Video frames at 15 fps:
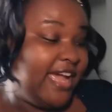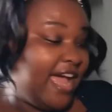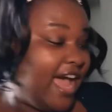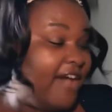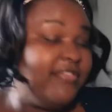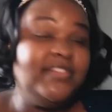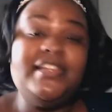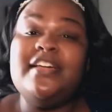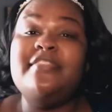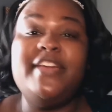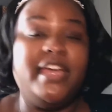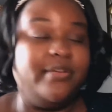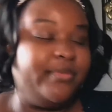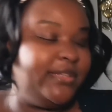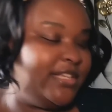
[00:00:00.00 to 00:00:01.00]
I have a
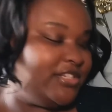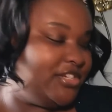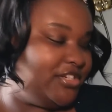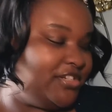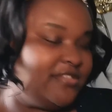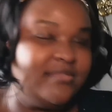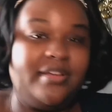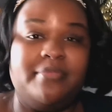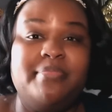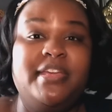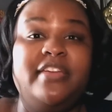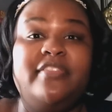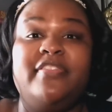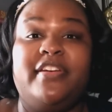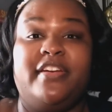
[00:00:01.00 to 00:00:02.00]
love-hate relationship. I'm
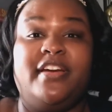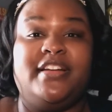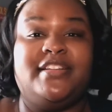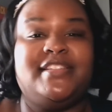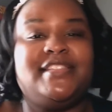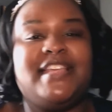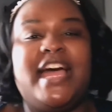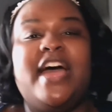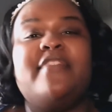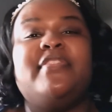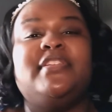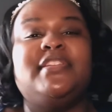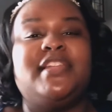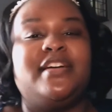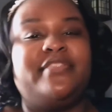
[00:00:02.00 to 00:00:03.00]
being very honest. I have
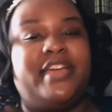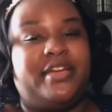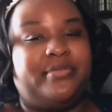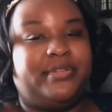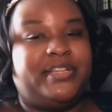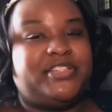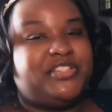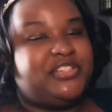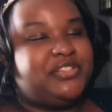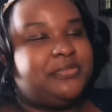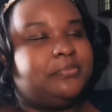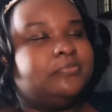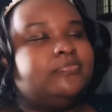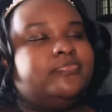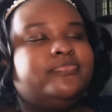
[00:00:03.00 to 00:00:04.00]
a love-hate
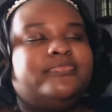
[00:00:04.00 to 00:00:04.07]
relationship.